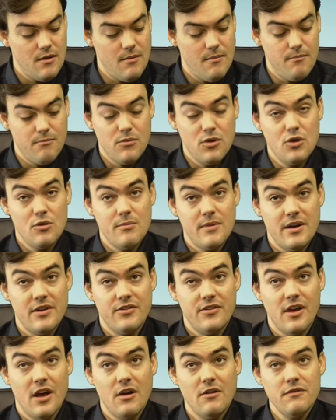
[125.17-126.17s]
mute
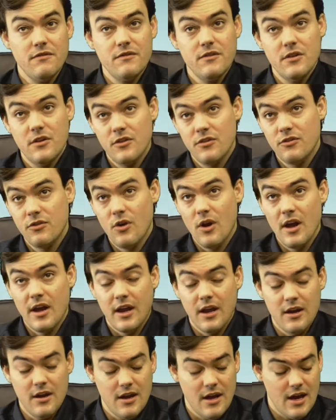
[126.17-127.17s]
myself, so I
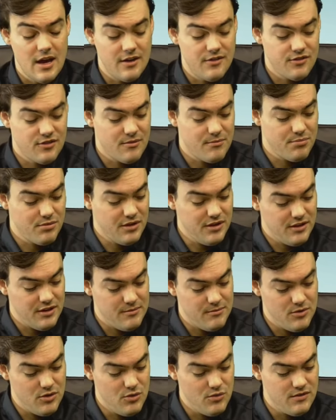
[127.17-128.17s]
can uh, just completely
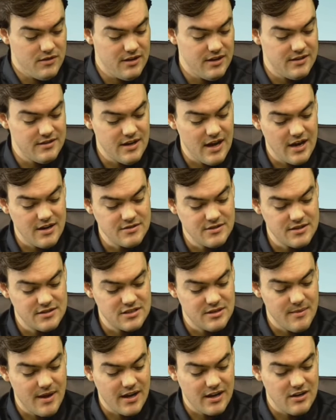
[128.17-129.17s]
mute the entire
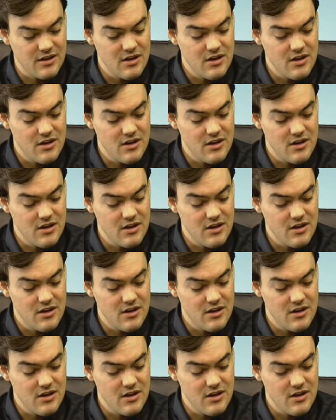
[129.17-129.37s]
system. I can